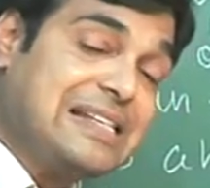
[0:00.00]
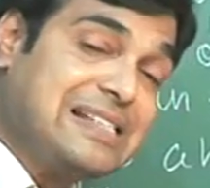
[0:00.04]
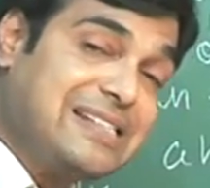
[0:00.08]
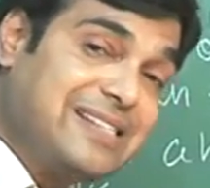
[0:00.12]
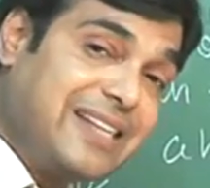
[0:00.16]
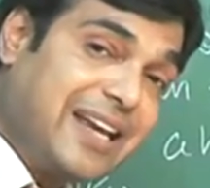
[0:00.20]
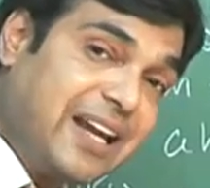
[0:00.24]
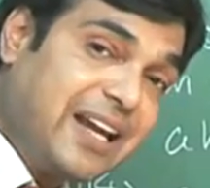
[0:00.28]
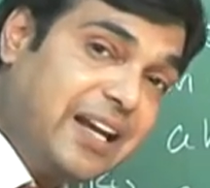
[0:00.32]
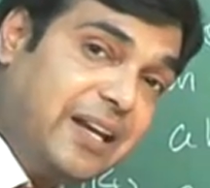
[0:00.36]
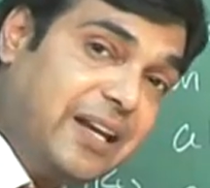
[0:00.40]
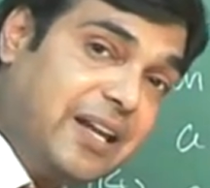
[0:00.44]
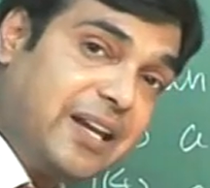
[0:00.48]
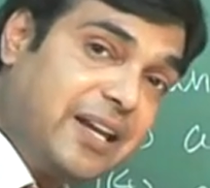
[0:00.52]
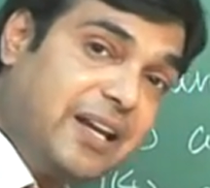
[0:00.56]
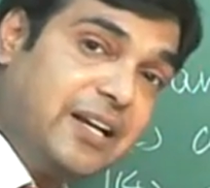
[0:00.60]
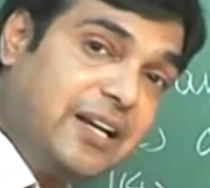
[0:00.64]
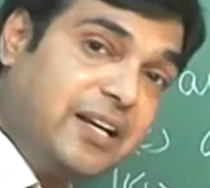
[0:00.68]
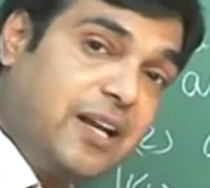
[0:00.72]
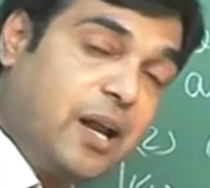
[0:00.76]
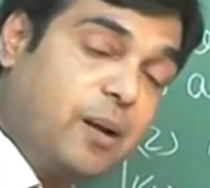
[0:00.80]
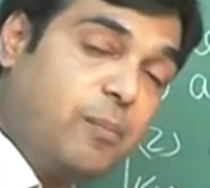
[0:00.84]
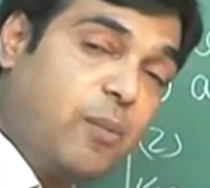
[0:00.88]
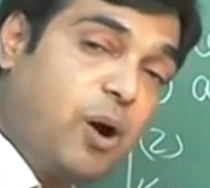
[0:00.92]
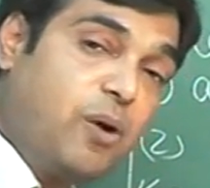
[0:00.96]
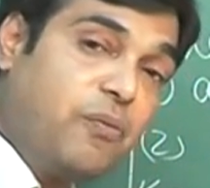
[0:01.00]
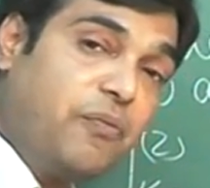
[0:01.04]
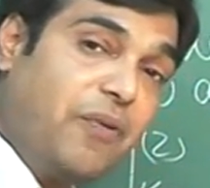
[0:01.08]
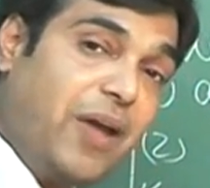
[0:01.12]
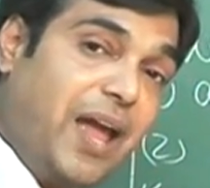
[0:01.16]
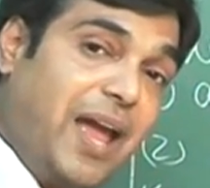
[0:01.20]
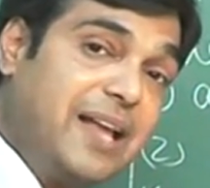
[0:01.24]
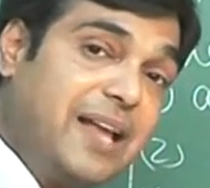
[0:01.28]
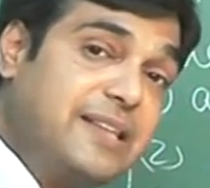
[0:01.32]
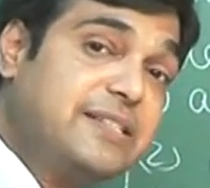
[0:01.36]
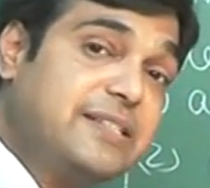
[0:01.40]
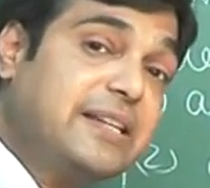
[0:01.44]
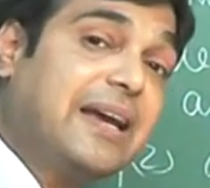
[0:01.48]
second degree term of
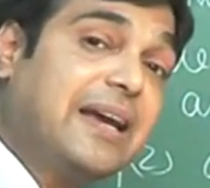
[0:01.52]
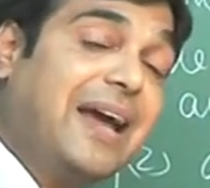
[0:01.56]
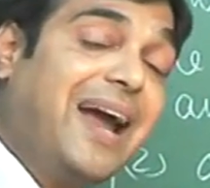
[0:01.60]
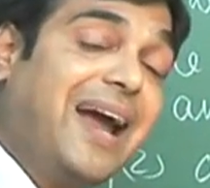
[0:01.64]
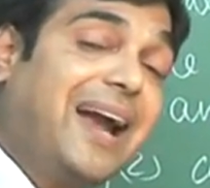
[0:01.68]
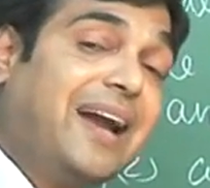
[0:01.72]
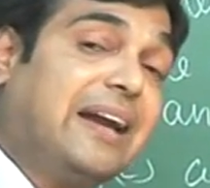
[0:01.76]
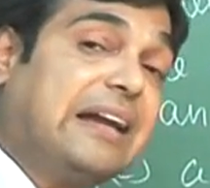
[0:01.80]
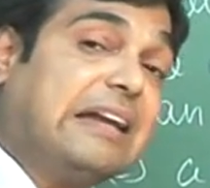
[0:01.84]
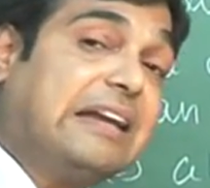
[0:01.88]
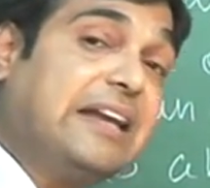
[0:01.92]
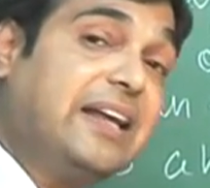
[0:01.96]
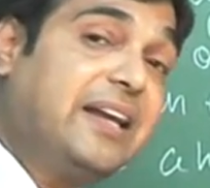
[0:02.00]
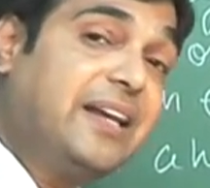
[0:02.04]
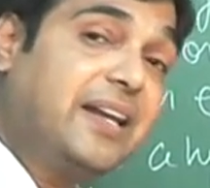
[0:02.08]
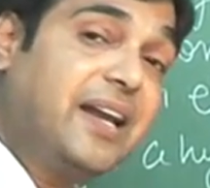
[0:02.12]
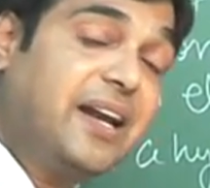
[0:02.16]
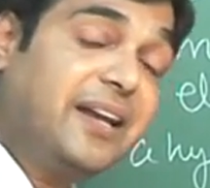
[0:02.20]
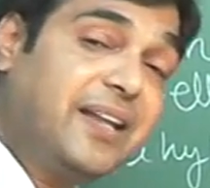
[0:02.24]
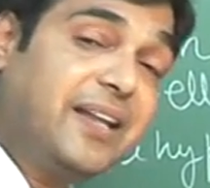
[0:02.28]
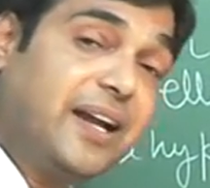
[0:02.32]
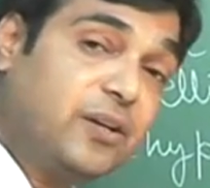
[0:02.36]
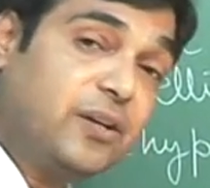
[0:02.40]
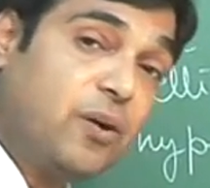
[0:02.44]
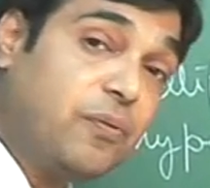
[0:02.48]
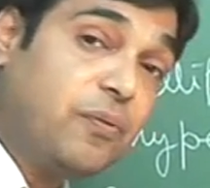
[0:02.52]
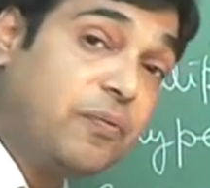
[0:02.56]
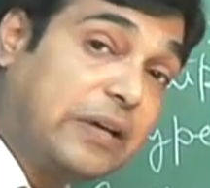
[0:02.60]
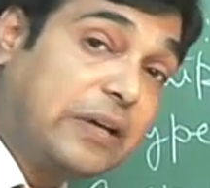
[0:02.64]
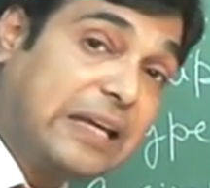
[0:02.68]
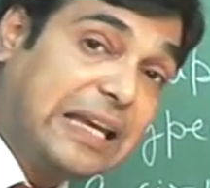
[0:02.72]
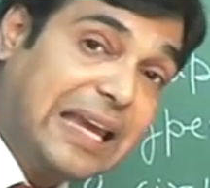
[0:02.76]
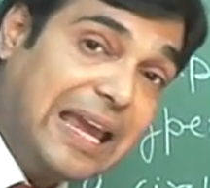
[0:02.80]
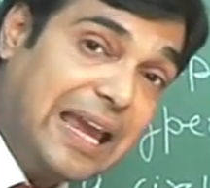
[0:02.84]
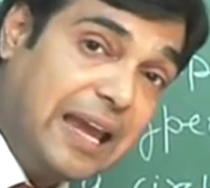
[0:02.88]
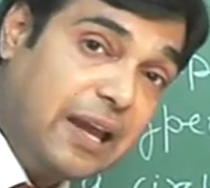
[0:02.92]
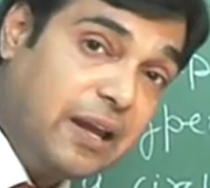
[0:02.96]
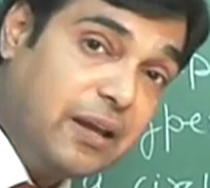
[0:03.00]
h and linear that of
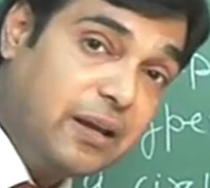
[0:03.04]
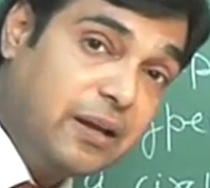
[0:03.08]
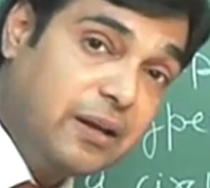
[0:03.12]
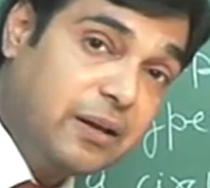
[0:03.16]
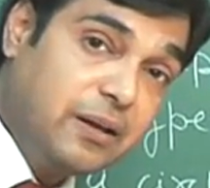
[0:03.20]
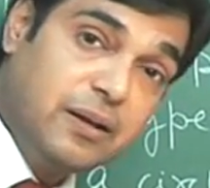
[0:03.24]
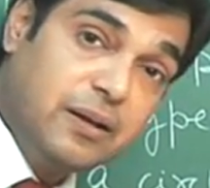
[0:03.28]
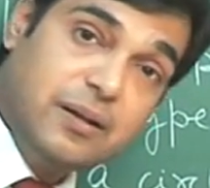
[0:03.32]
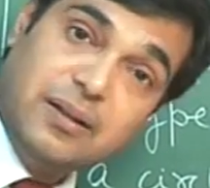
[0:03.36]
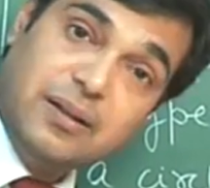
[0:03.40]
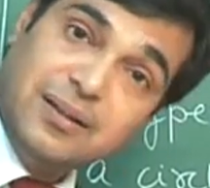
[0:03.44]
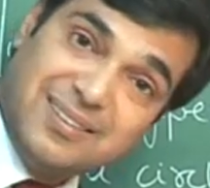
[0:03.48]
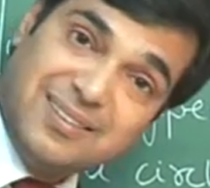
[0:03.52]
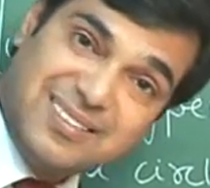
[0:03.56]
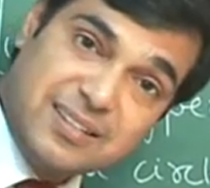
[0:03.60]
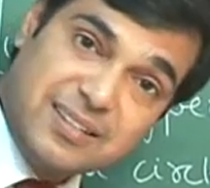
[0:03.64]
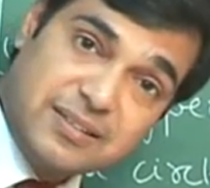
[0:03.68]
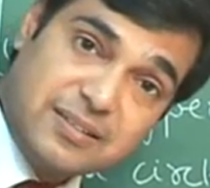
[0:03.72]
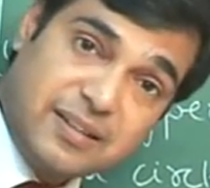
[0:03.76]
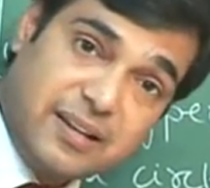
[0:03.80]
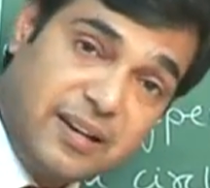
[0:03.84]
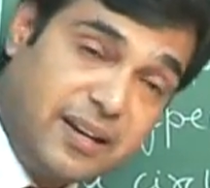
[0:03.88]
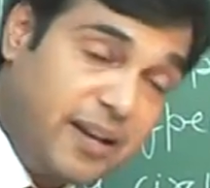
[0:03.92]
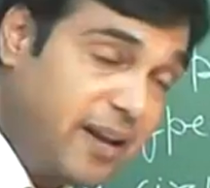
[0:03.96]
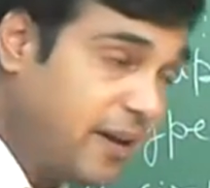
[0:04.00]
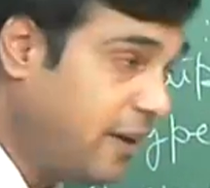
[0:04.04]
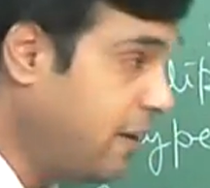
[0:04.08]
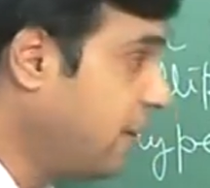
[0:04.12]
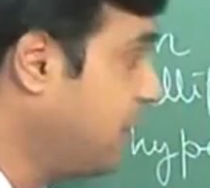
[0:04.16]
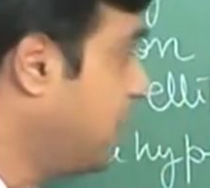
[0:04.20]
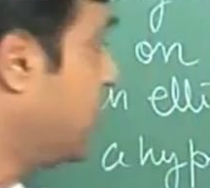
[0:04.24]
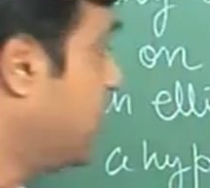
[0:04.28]
k this is clear